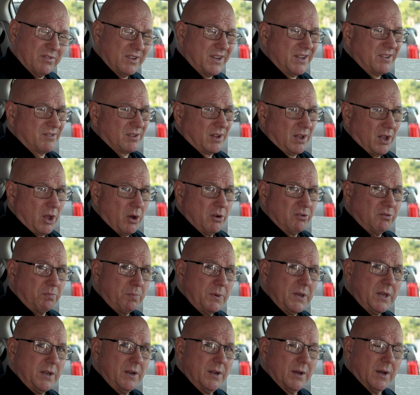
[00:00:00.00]
It is a low
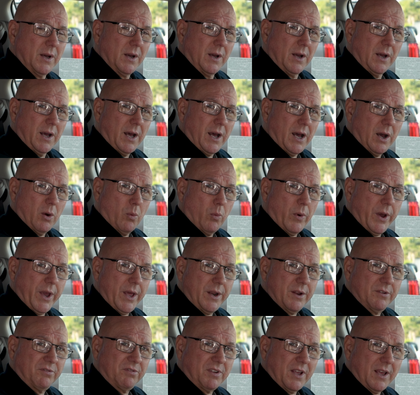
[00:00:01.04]
speed way
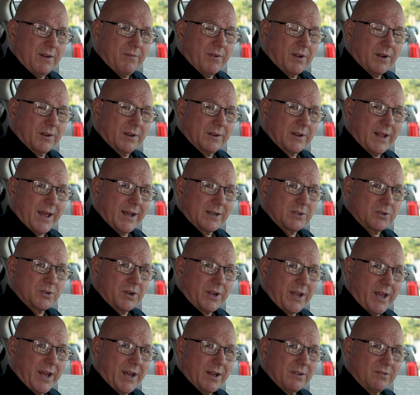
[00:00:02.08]
to save on extra
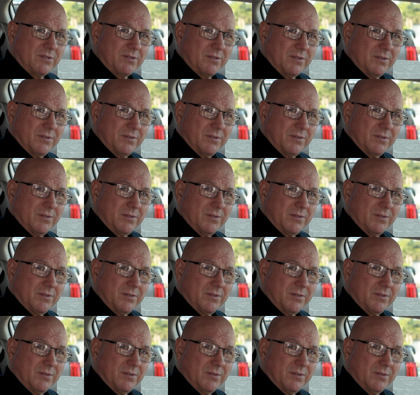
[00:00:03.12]
gas.